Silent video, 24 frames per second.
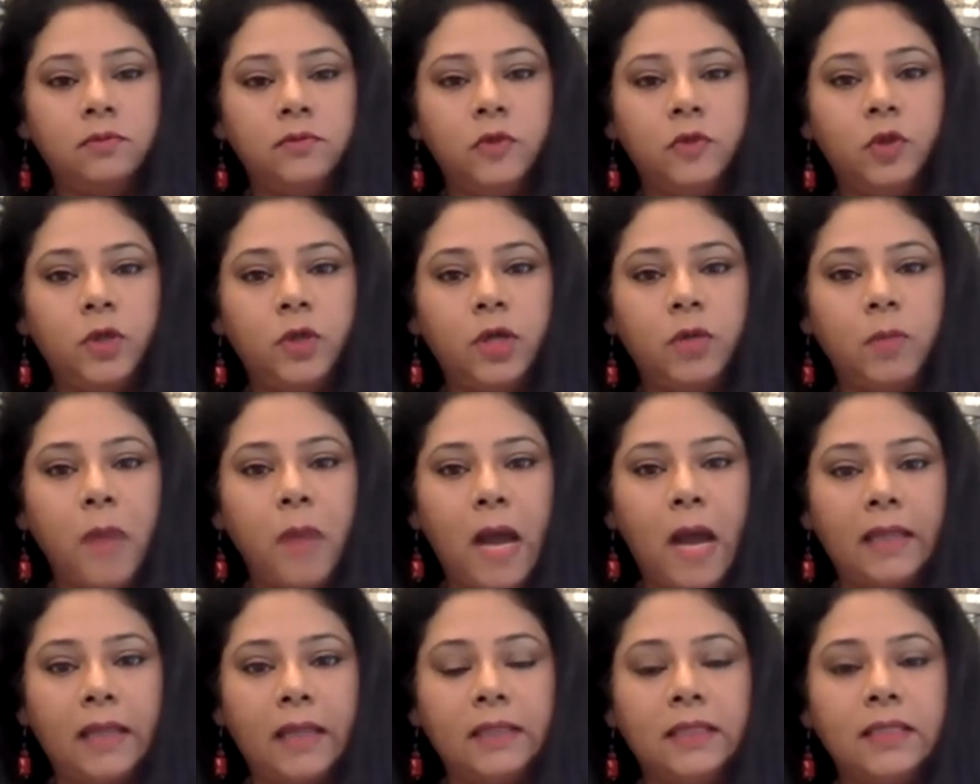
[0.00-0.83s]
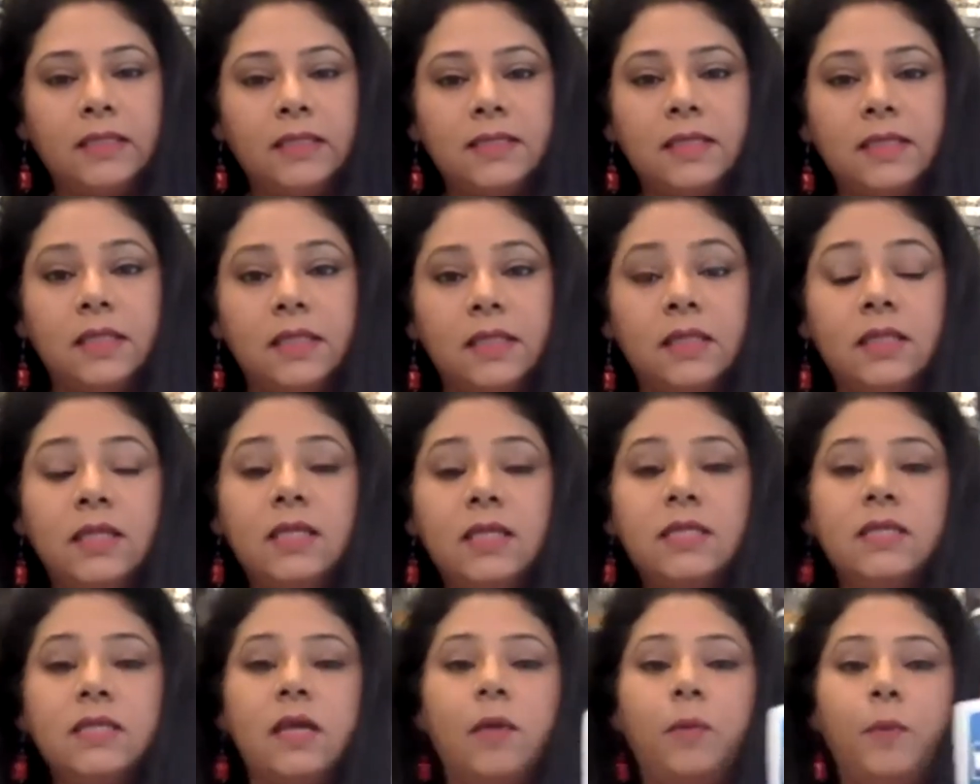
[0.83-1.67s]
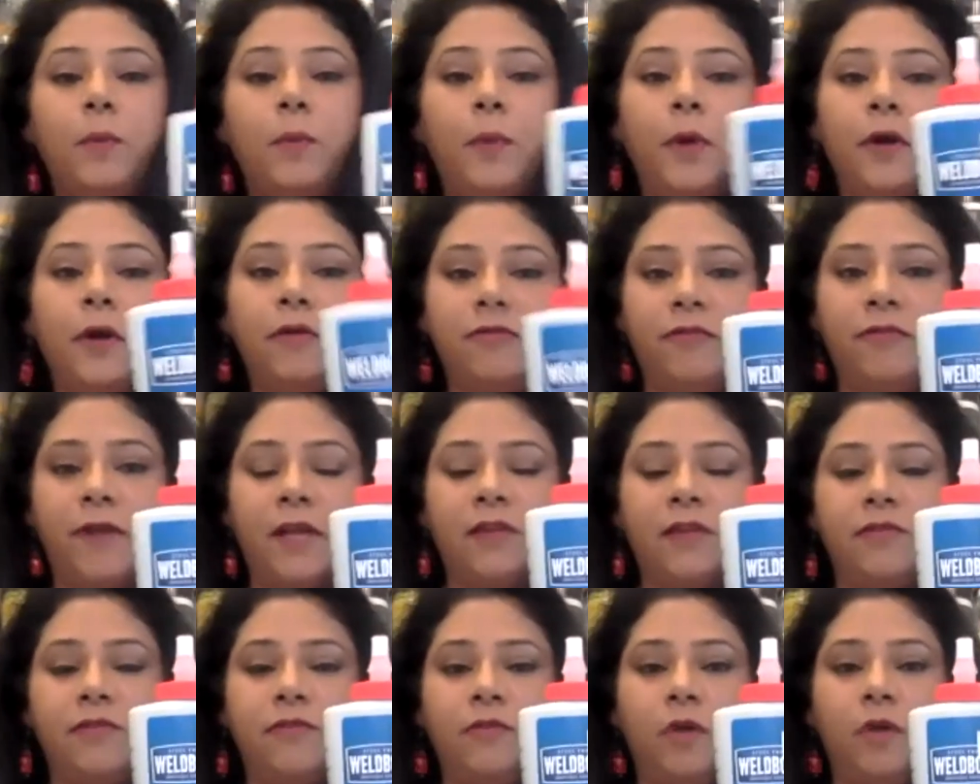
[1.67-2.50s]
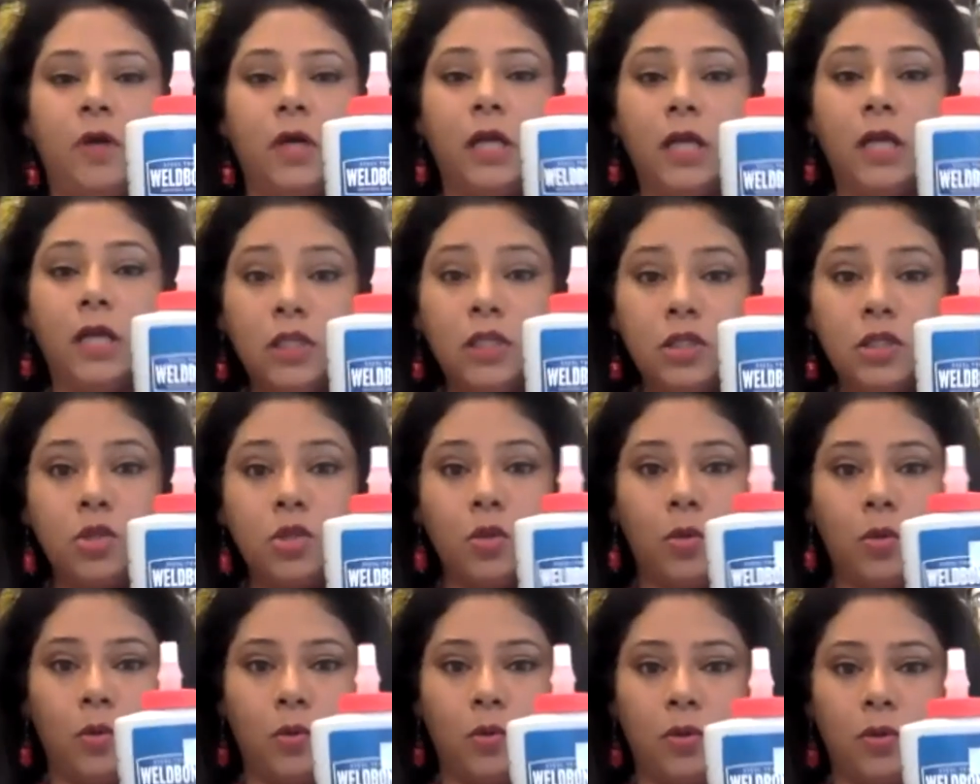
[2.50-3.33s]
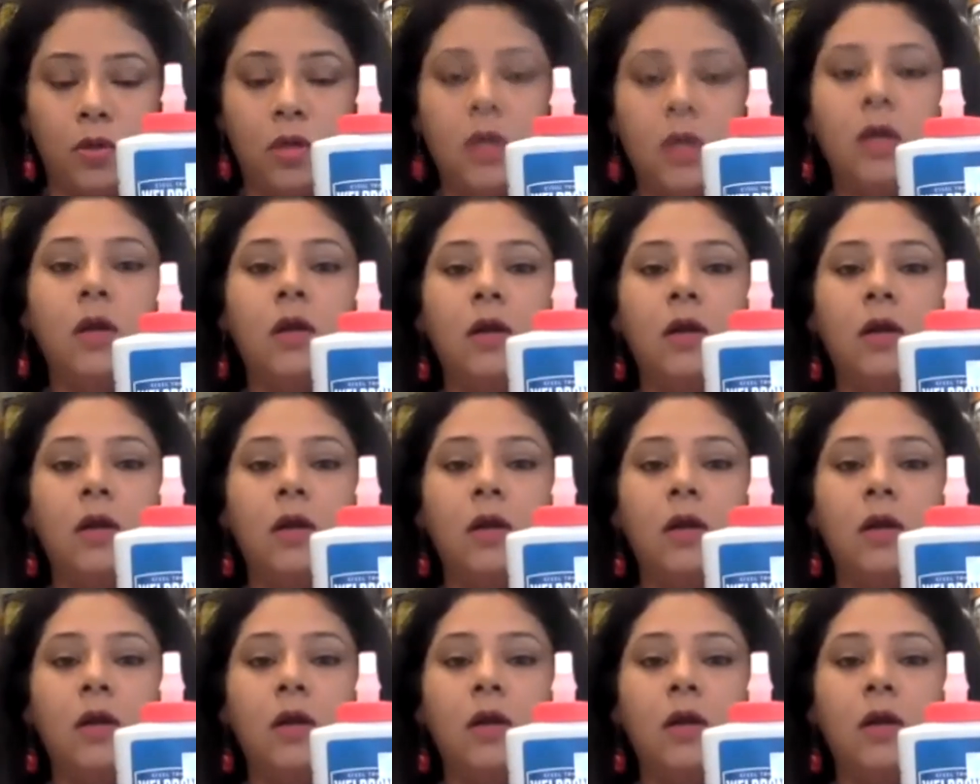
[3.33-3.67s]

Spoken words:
You can buy these, and these are perfect for indoor.